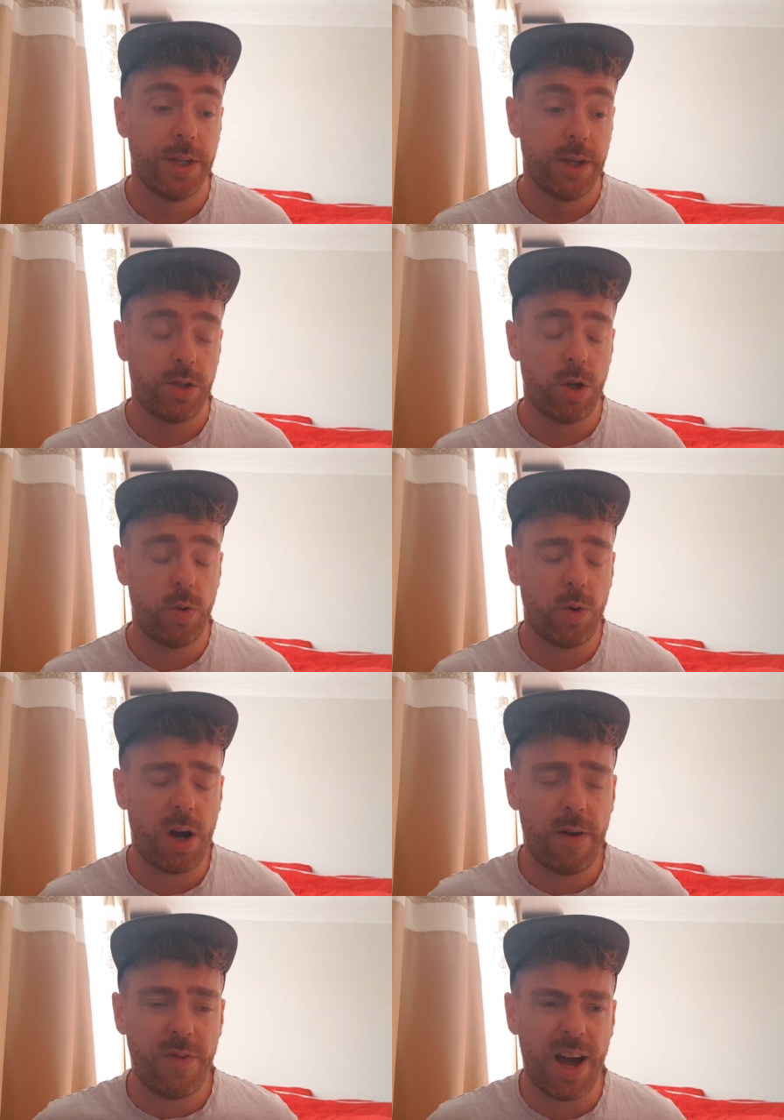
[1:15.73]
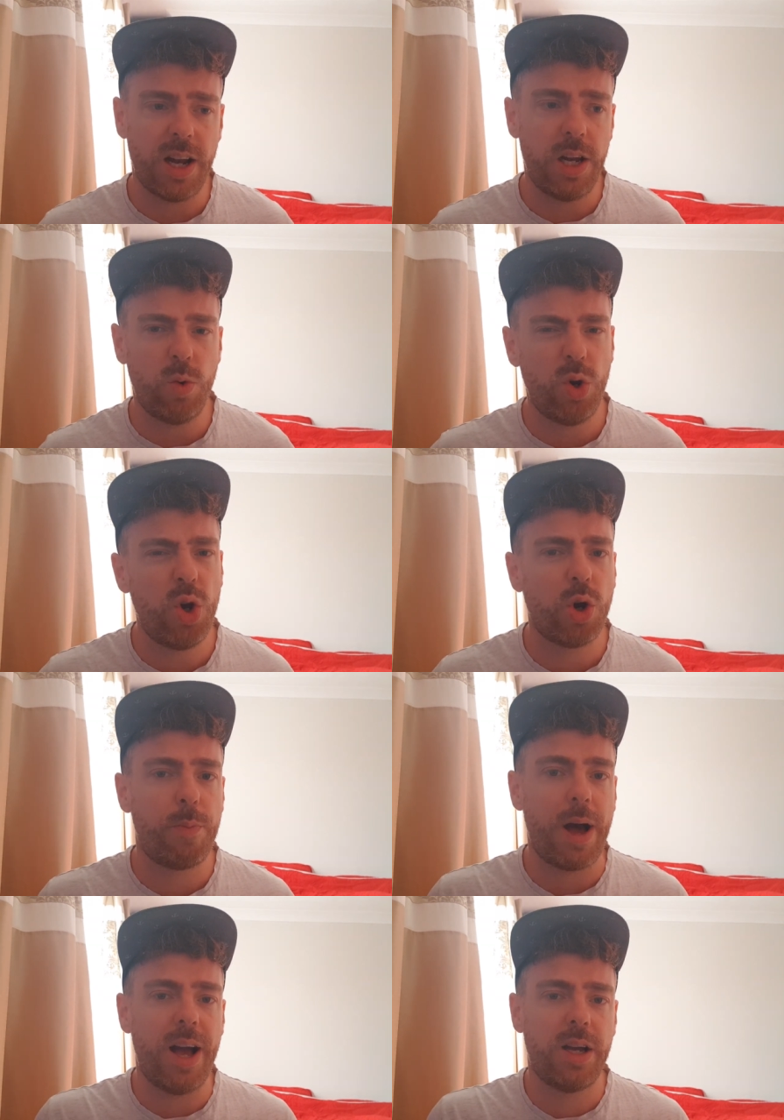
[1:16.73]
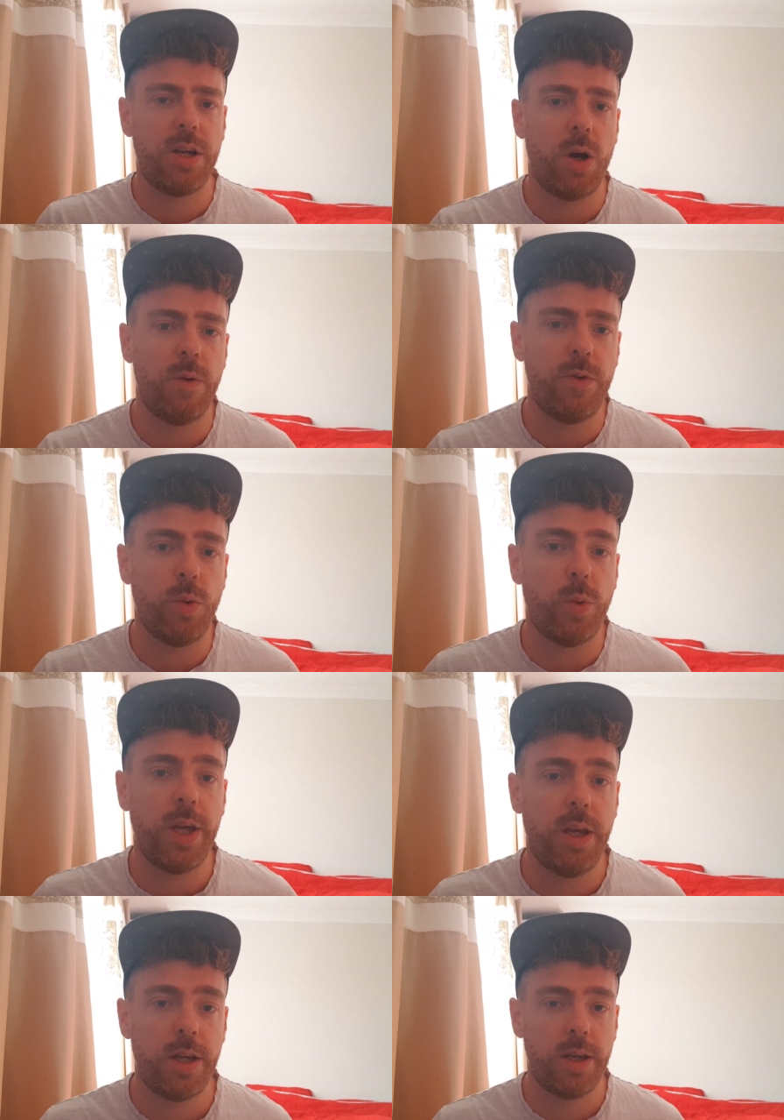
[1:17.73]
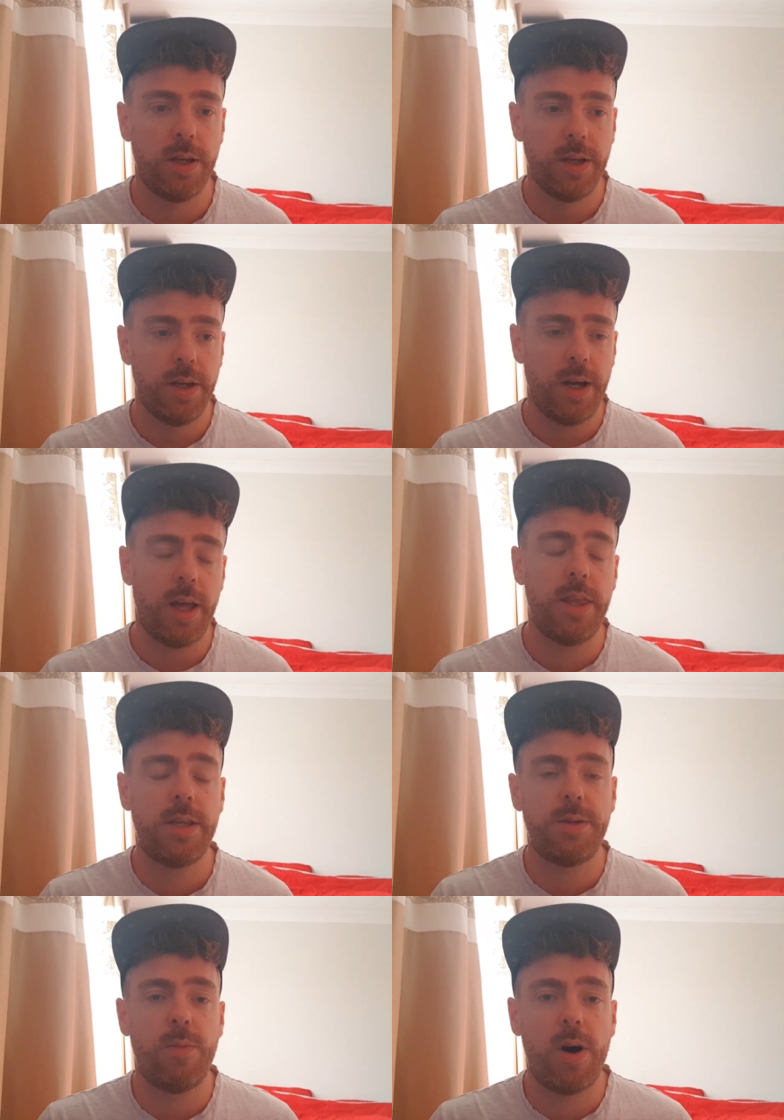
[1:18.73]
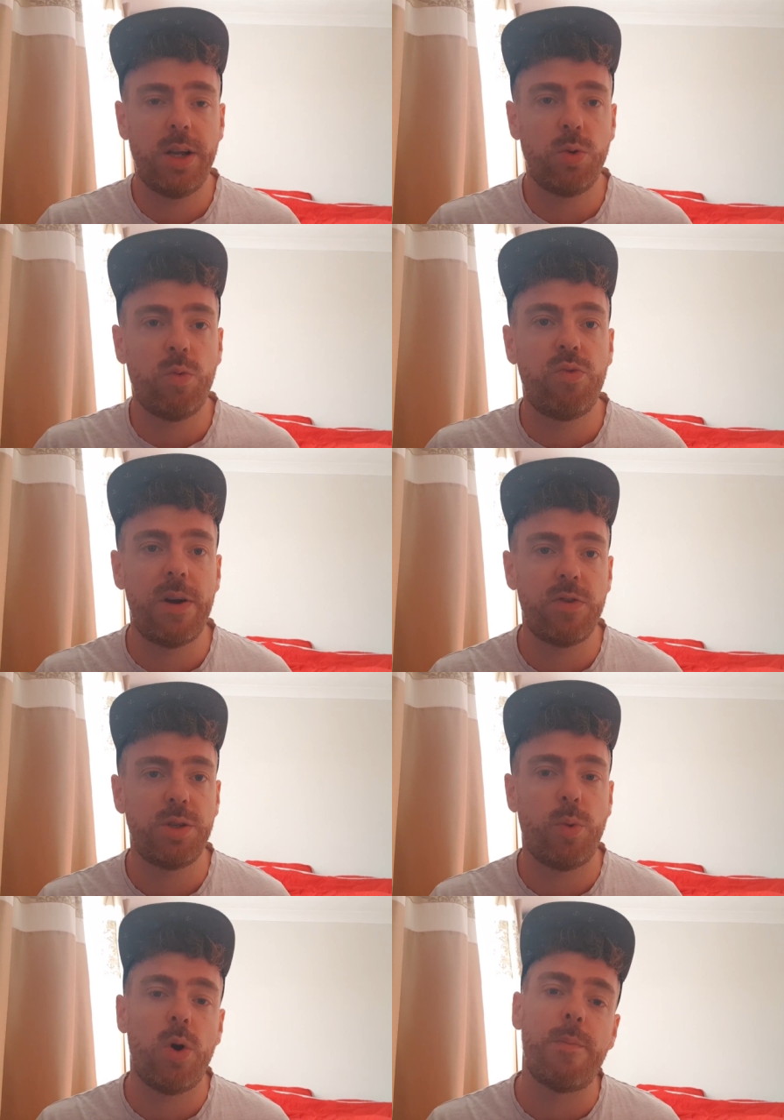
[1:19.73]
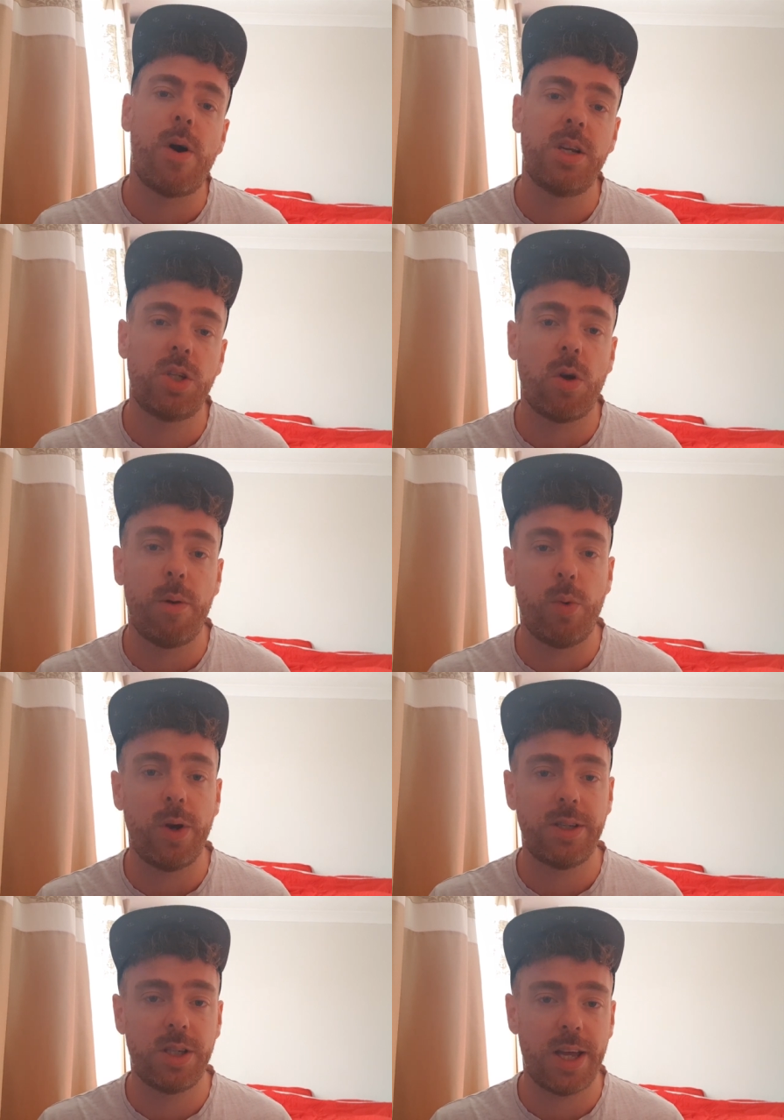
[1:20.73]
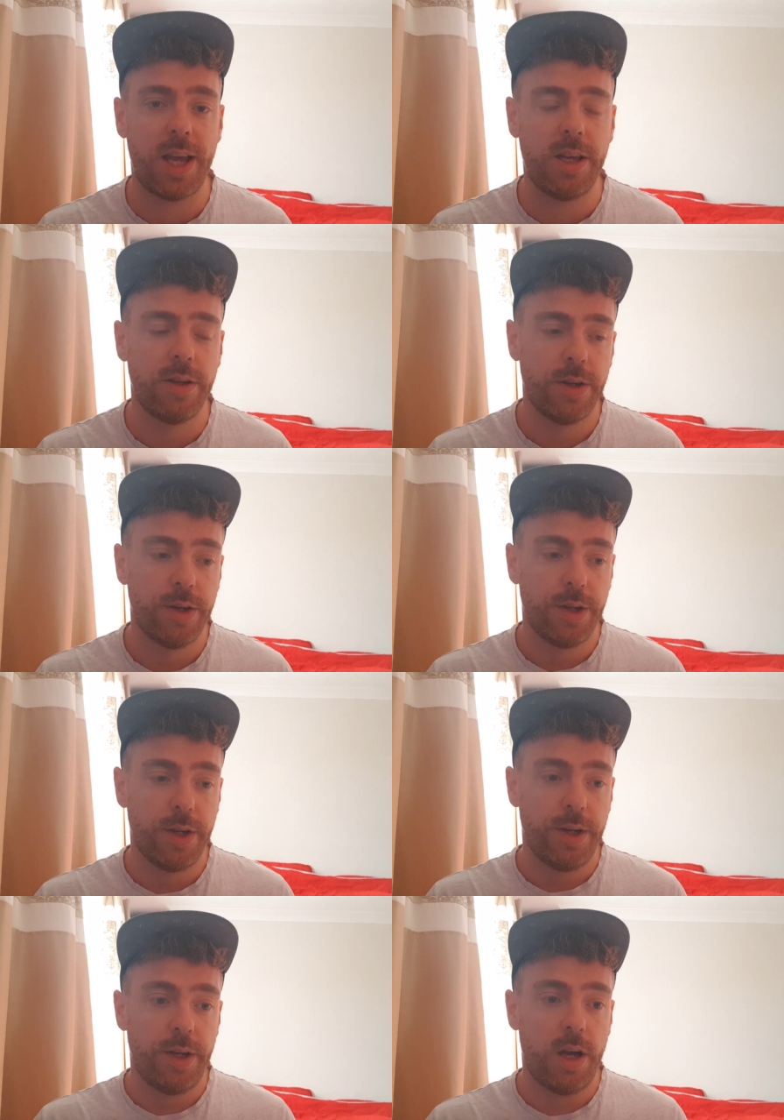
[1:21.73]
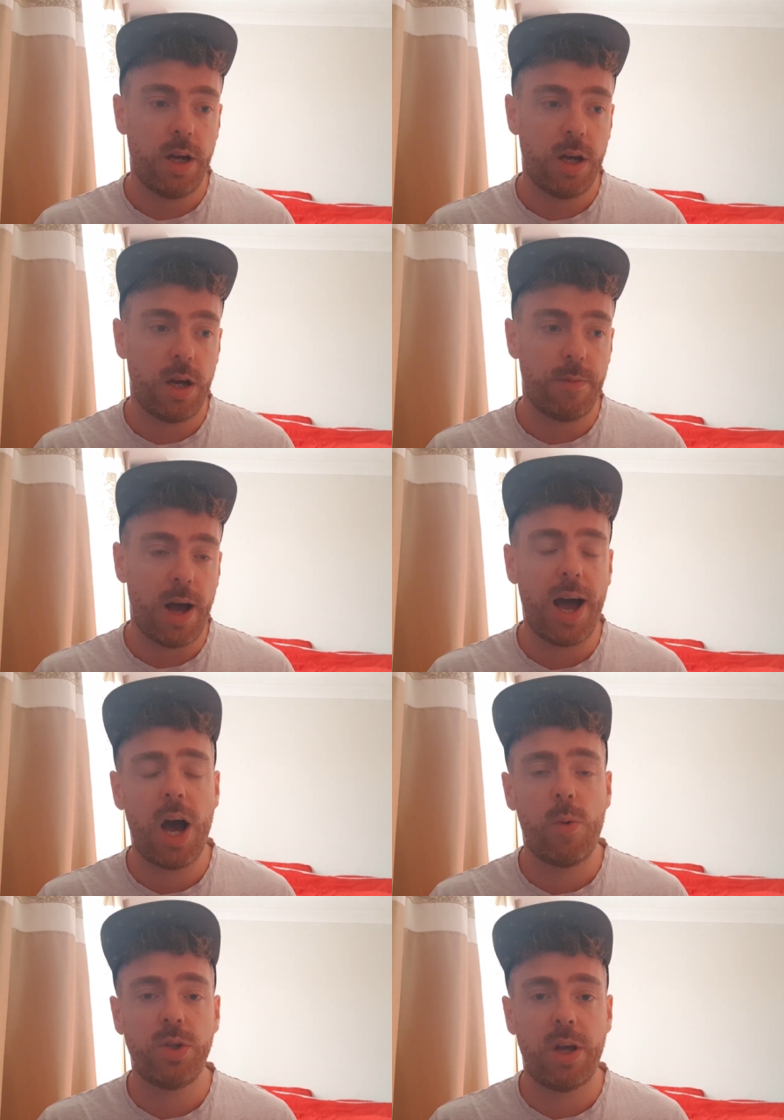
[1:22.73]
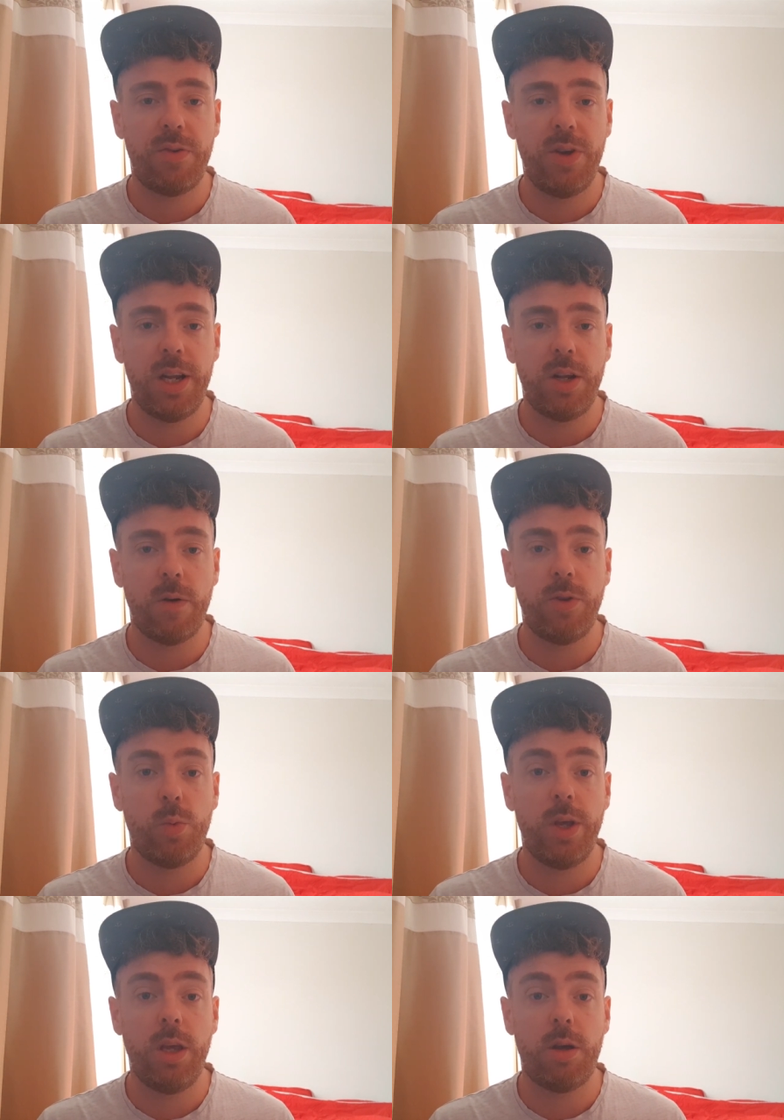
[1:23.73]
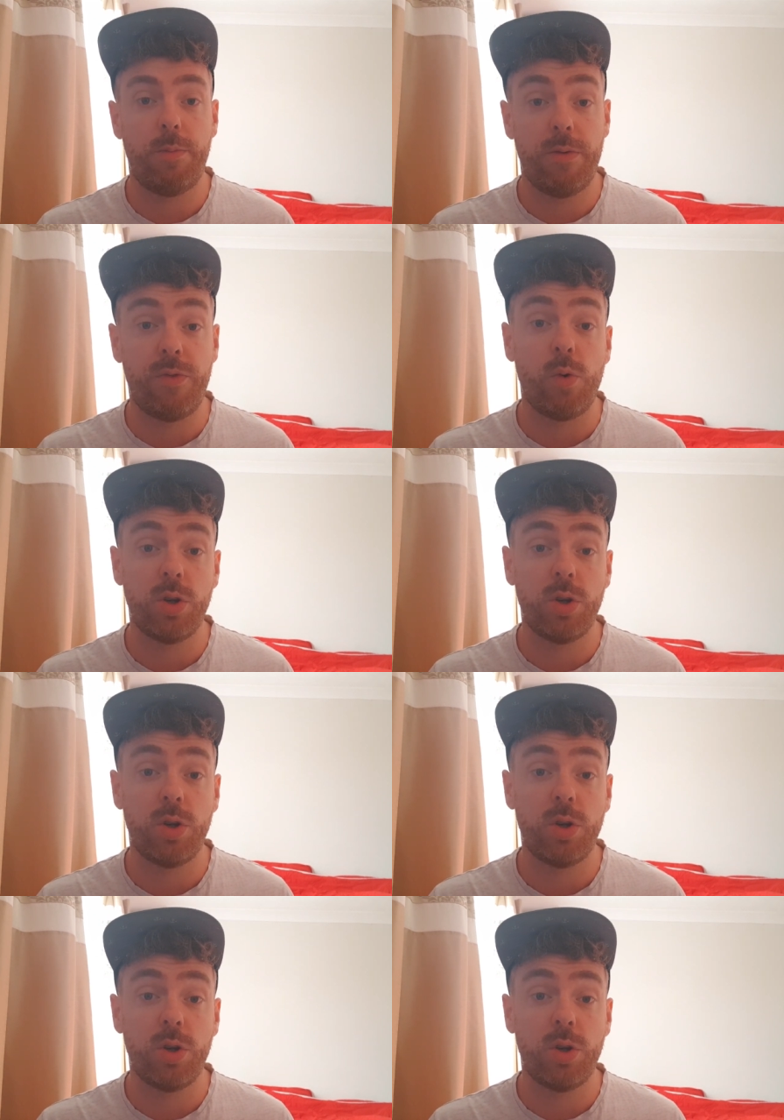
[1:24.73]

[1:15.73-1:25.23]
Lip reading: So I've had a little look back over the week, and this is my sort of reference point, my start point to say how was I feeling over the week before